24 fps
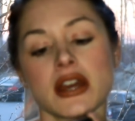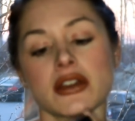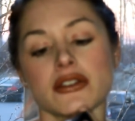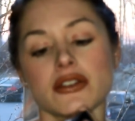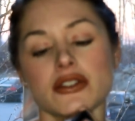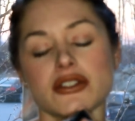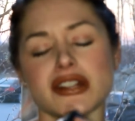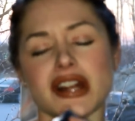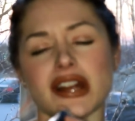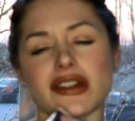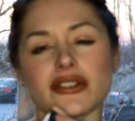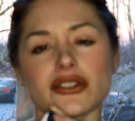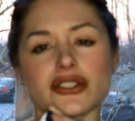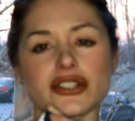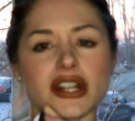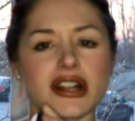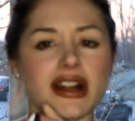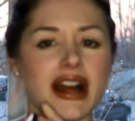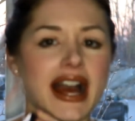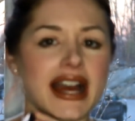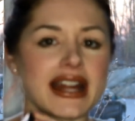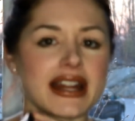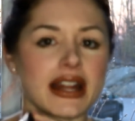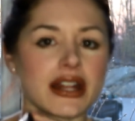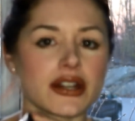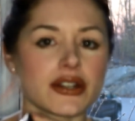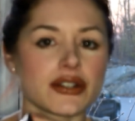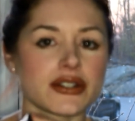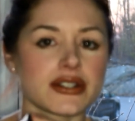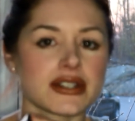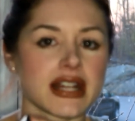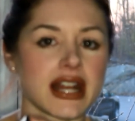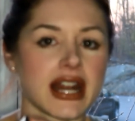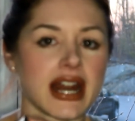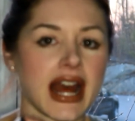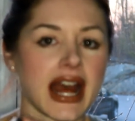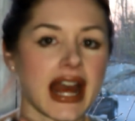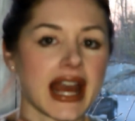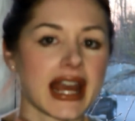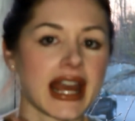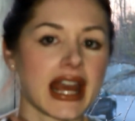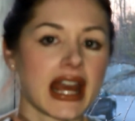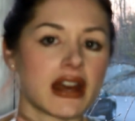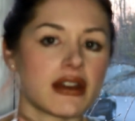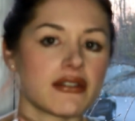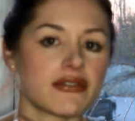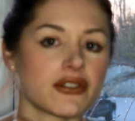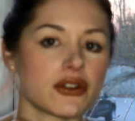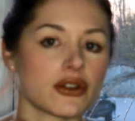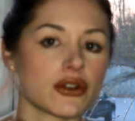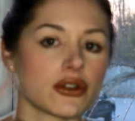There's other gel eyeliners that I have